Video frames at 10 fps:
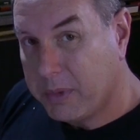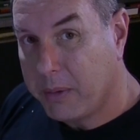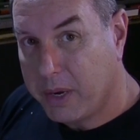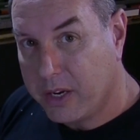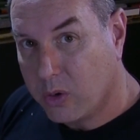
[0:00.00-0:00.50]

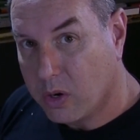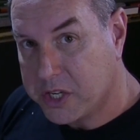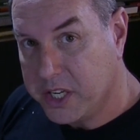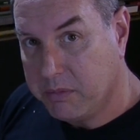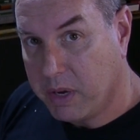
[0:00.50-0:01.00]
not buying a cork
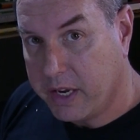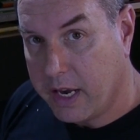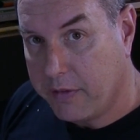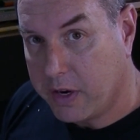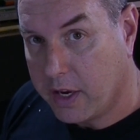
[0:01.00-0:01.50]
sheet. I didn't
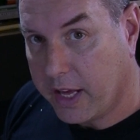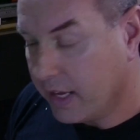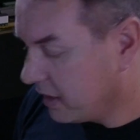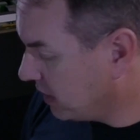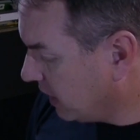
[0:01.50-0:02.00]
have it on
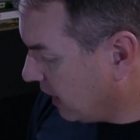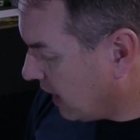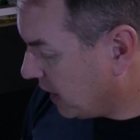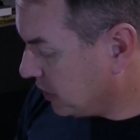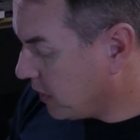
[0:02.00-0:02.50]
hand.
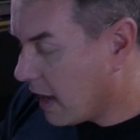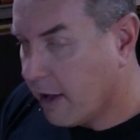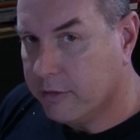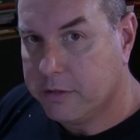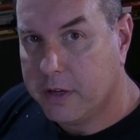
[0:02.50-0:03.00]
I do
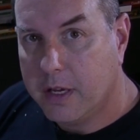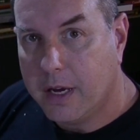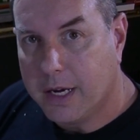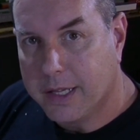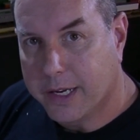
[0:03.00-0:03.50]
have
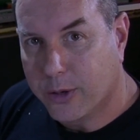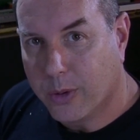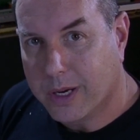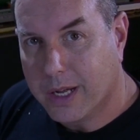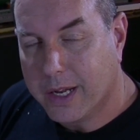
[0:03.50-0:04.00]
a lot of
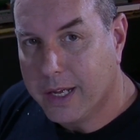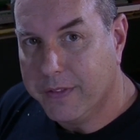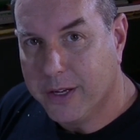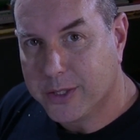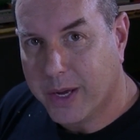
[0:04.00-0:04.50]
cork on hand
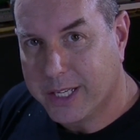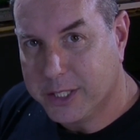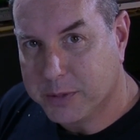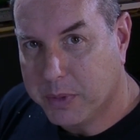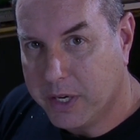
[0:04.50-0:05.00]
though, so I can
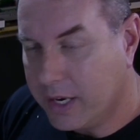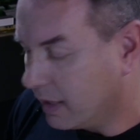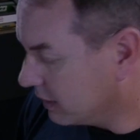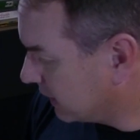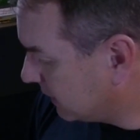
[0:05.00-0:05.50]
just put it
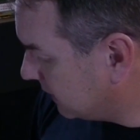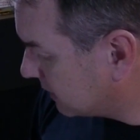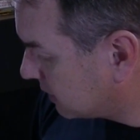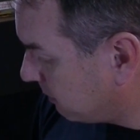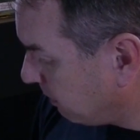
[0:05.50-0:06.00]
down like
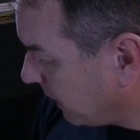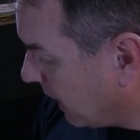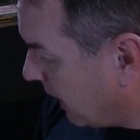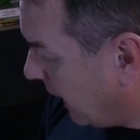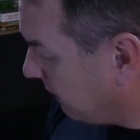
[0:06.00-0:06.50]
this.
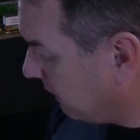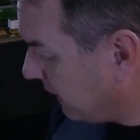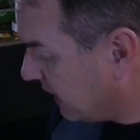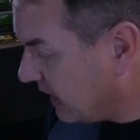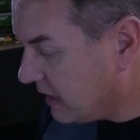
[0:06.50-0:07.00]
And then
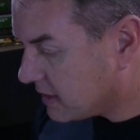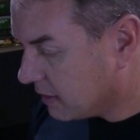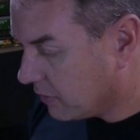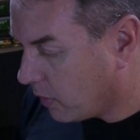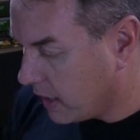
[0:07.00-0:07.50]
the
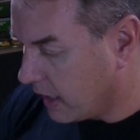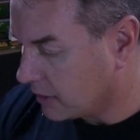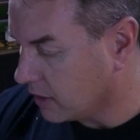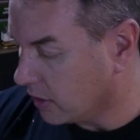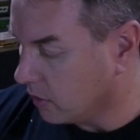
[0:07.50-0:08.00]
adhesive, the way I
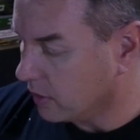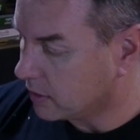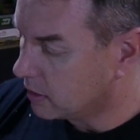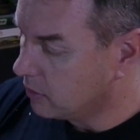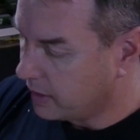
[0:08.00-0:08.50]
actually
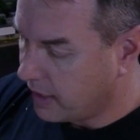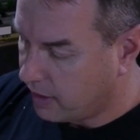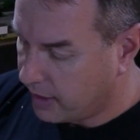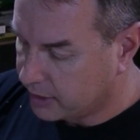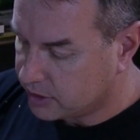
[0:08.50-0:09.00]
glue it
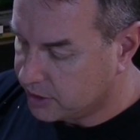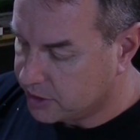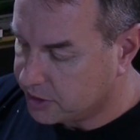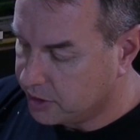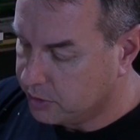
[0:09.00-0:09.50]
down, I actually
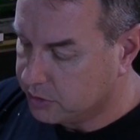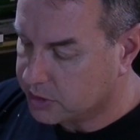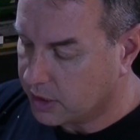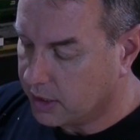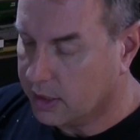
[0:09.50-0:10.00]
just
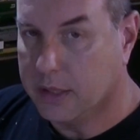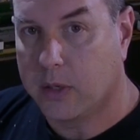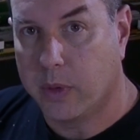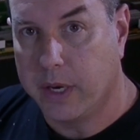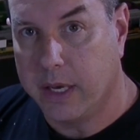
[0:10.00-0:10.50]
use
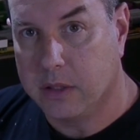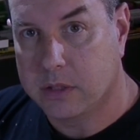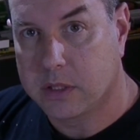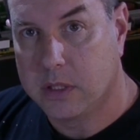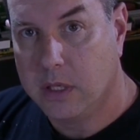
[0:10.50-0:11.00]
liquid
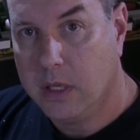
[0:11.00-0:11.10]
nails